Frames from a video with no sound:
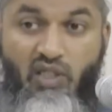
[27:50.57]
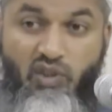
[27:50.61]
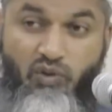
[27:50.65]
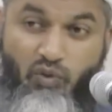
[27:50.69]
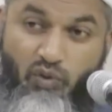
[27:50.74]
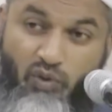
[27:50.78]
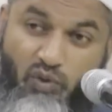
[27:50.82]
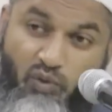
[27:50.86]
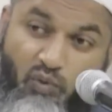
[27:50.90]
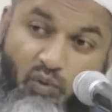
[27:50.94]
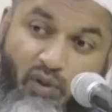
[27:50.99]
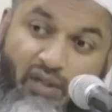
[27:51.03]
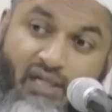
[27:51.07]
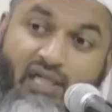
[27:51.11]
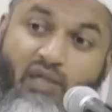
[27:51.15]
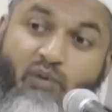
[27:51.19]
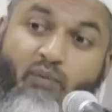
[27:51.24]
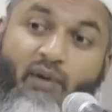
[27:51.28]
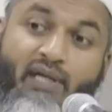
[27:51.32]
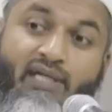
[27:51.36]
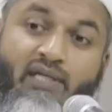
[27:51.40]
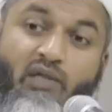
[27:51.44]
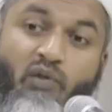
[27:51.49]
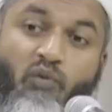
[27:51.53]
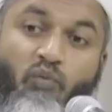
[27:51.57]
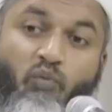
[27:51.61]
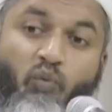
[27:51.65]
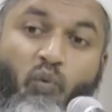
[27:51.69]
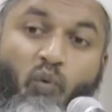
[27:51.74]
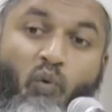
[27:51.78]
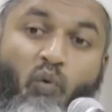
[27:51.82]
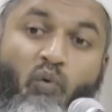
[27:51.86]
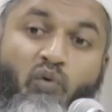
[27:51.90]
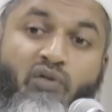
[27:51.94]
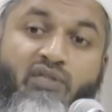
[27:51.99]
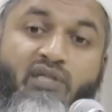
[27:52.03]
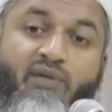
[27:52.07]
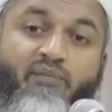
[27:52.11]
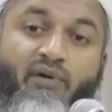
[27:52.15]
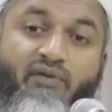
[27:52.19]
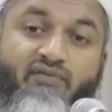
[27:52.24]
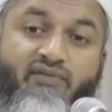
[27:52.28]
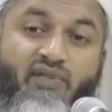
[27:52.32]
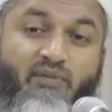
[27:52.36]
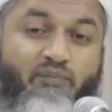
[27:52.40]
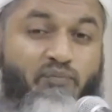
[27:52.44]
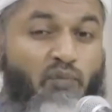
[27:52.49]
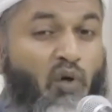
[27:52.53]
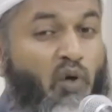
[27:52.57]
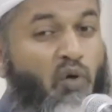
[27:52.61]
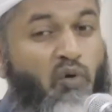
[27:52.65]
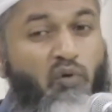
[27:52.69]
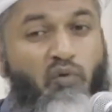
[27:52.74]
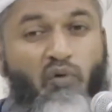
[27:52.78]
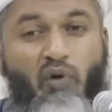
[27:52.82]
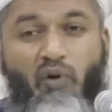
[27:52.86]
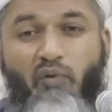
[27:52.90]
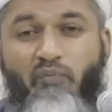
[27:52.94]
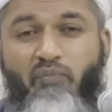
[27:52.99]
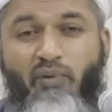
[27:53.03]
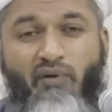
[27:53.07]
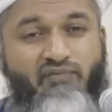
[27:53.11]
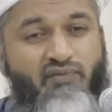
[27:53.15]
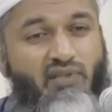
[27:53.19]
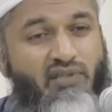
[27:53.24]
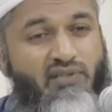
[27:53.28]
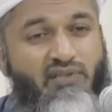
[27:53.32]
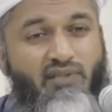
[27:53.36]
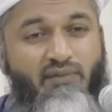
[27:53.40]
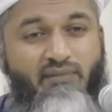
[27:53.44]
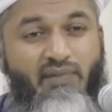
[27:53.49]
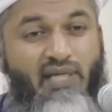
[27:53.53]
So he quickly went and warned the Prophet, oh Prophet,